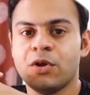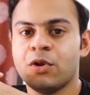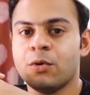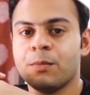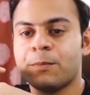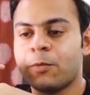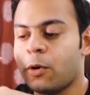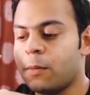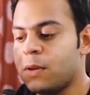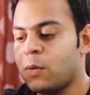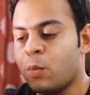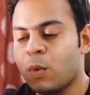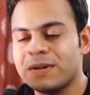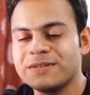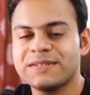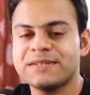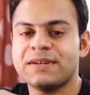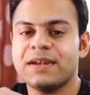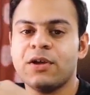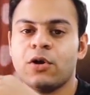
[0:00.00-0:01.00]

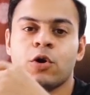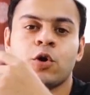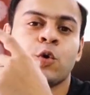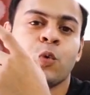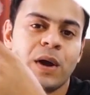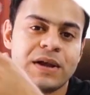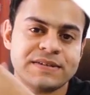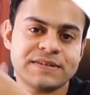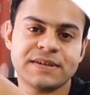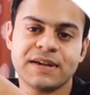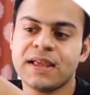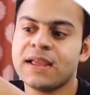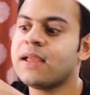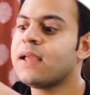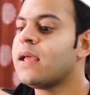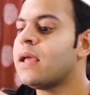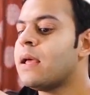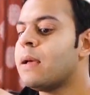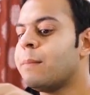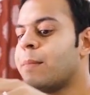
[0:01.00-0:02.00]
once a day or twice a
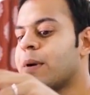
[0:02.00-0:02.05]
day,